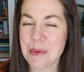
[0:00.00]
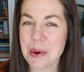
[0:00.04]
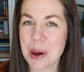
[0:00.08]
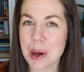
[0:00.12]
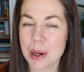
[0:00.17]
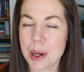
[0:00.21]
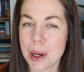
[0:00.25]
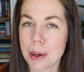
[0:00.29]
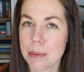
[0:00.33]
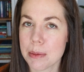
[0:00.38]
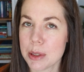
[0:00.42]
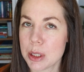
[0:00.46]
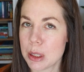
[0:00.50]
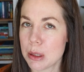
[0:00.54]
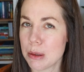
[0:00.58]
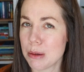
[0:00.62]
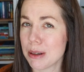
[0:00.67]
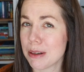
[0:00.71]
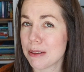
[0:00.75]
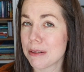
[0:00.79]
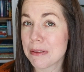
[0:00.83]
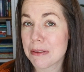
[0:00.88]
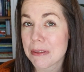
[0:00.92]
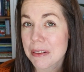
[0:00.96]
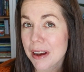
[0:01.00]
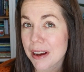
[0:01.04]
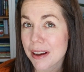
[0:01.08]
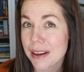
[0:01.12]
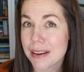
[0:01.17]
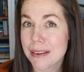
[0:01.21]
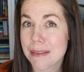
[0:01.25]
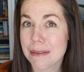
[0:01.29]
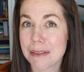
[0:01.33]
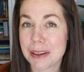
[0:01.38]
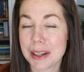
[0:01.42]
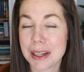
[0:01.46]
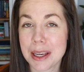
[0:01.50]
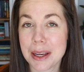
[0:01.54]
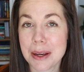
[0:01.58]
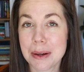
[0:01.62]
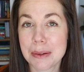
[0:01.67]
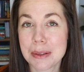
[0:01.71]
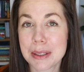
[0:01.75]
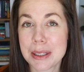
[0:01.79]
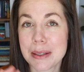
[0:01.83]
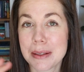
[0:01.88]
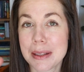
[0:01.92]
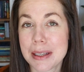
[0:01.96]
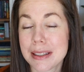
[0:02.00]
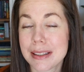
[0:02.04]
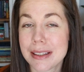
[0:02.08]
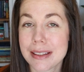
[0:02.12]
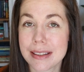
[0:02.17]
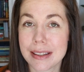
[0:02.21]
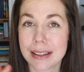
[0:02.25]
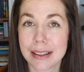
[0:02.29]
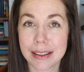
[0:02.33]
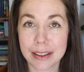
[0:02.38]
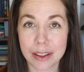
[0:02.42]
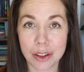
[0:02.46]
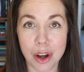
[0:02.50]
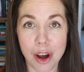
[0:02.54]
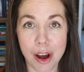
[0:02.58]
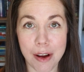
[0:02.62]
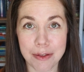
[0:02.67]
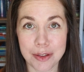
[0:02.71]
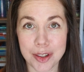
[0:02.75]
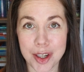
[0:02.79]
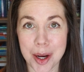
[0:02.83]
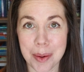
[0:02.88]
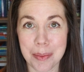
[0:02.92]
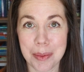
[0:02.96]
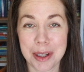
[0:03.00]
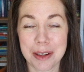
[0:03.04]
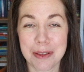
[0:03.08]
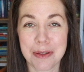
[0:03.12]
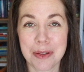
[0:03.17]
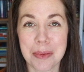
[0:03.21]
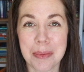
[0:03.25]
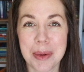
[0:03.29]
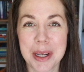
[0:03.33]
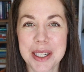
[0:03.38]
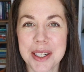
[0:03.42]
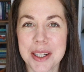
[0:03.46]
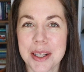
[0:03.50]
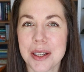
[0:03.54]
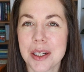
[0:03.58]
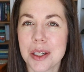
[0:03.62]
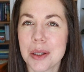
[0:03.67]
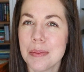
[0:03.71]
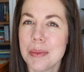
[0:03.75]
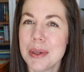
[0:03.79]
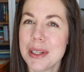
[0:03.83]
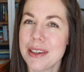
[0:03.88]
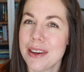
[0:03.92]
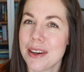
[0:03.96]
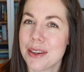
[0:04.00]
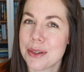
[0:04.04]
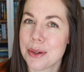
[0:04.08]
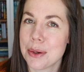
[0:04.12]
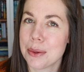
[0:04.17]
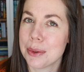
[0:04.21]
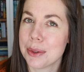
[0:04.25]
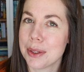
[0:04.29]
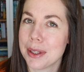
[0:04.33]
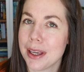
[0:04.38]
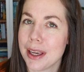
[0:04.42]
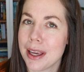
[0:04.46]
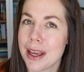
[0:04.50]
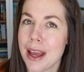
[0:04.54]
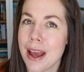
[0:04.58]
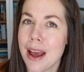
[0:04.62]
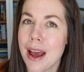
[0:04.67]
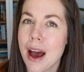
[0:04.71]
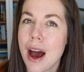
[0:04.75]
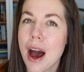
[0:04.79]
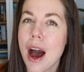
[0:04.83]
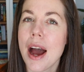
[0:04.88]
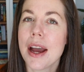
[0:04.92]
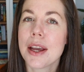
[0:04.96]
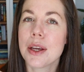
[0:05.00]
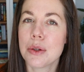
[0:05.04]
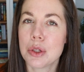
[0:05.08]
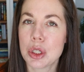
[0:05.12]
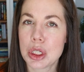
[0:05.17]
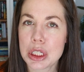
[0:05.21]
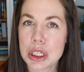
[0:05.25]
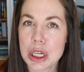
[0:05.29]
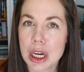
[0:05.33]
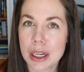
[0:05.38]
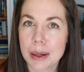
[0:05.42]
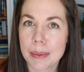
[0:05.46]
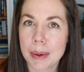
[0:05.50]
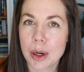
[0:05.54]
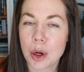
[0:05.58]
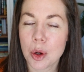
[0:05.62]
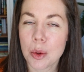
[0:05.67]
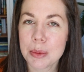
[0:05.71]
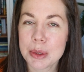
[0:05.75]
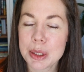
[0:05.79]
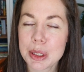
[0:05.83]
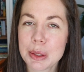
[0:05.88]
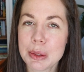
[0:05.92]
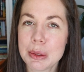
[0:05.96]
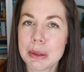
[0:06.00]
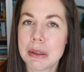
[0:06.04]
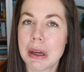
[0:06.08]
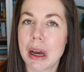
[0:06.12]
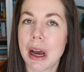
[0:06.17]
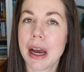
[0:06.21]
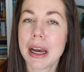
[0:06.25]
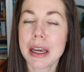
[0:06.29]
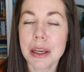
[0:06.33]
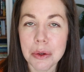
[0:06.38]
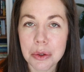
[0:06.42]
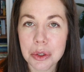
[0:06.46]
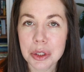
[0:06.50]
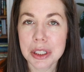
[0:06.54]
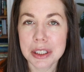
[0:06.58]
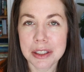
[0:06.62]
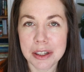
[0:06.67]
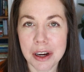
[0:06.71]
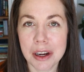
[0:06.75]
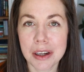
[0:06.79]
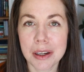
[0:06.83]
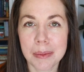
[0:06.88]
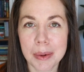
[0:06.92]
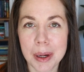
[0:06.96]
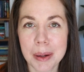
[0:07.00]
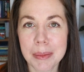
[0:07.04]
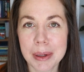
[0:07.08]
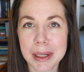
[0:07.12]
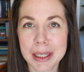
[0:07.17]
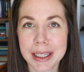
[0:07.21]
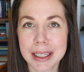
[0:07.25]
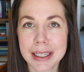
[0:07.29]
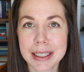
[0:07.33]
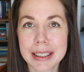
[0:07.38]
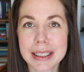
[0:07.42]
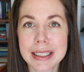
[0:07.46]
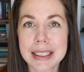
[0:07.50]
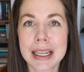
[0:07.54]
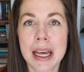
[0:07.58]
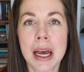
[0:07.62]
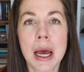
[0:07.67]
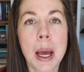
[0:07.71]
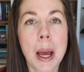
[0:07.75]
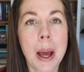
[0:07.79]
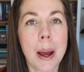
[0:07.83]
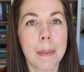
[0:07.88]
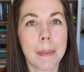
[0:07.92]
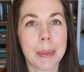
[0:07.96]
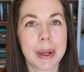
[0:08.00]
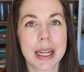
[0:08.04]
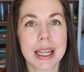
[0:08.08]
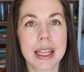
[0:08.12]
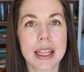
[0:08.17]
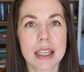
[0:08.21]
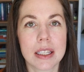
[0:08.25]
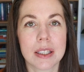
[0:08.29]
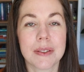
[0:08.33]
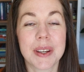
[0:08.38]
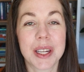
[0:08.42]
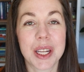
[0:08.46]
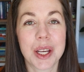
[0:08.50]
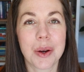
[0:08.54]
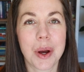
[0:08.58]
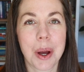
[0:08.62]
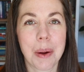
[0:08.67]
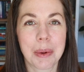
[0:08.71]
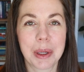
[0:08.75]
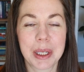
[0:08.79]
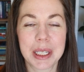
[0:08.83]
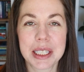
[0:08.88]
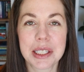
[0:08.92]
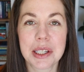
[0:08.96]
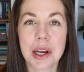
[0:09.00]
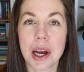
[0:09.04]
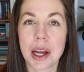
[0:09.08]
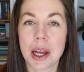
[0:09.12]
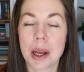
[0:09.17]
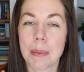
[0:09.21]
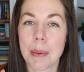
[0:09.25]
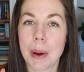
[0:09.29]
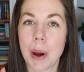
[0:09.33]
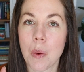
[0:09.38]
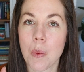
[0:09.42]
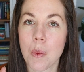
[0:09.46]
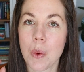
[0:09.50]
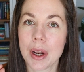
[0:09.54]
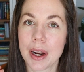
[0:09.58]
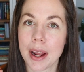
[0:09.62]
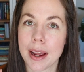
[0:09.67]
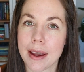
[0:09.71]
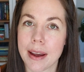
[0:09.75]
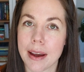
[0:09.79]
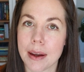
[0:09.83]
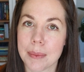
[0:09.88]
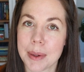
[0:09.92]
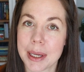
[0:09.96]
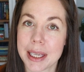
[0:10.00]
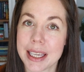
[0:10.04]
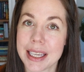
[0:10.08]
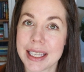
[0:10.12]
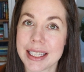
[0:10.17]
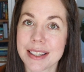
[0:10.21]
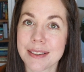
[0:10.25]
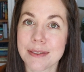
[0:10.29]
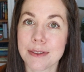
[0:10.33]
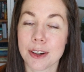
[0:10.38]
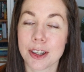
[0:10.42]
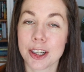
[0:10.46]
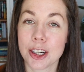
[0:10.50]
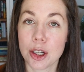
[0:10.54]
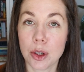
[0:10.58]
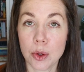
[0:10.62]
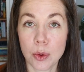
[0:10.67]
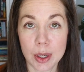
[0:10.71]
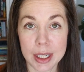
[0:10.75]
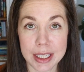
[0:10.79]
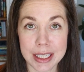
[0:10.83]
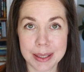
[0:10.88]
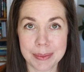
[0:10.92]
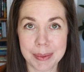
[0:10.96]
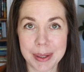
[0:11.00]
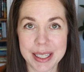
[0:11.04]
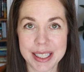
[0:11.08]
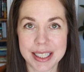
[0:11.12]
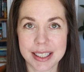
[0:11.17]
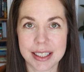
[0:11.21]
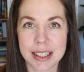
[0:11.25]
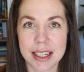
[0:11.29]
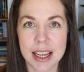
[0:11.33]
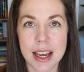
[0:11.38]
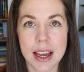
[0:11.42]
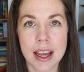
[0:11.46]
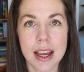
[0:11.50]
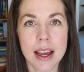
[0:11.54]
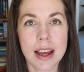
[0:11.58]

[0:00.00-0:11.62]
Welcome to a fun video. So this is a little off topic for my channel, but not totally. I usually talk about homeschool. I usually talk about my kids, but in this video, I'm going to talk about what I got my kids for Christmas.